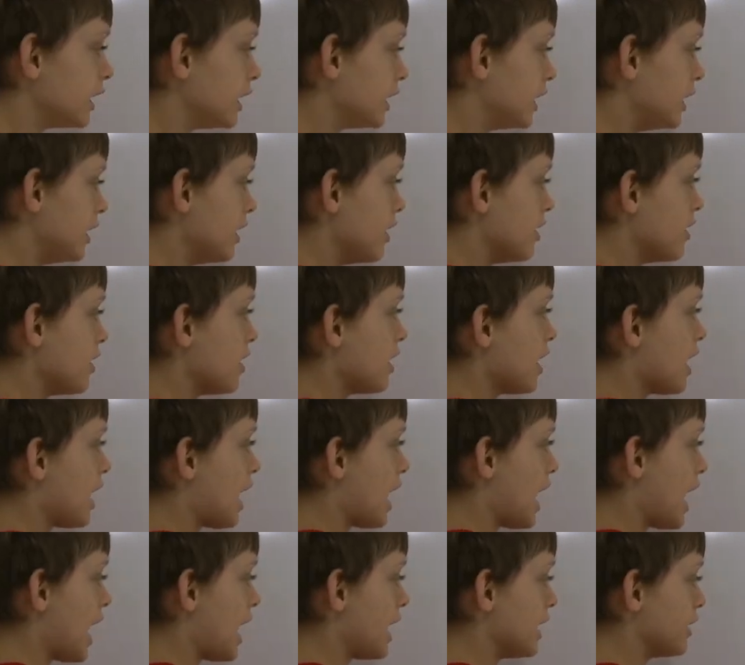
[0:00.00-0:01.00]
in
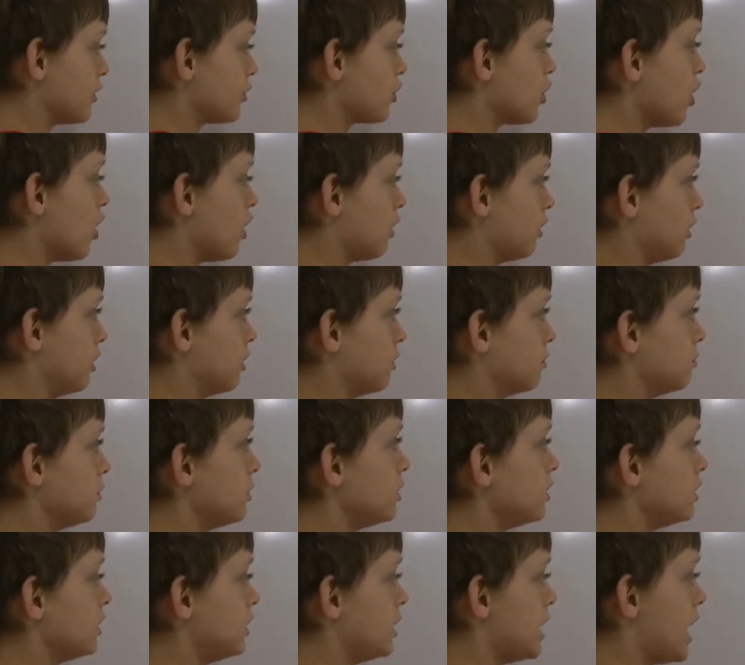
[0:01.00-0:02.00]
a column,
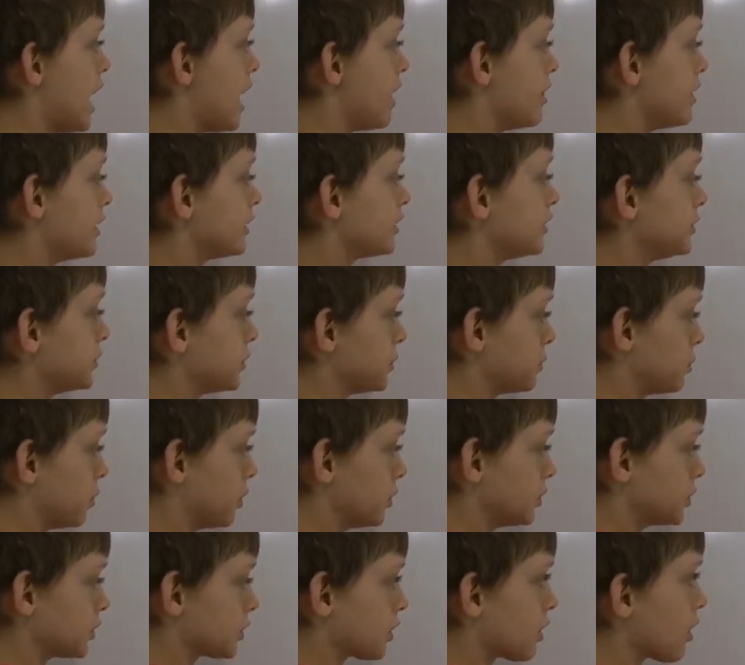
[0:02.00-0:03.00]
and this is the
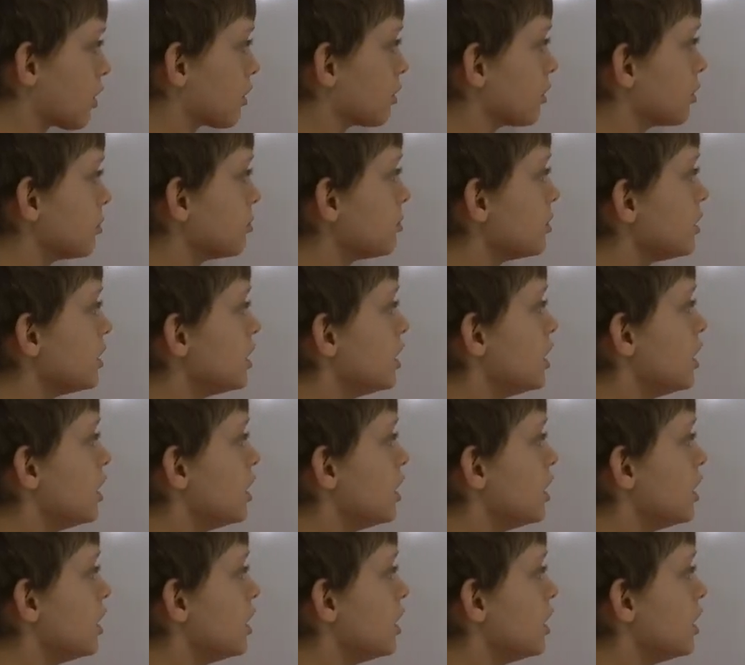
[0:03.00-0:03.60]
ones column,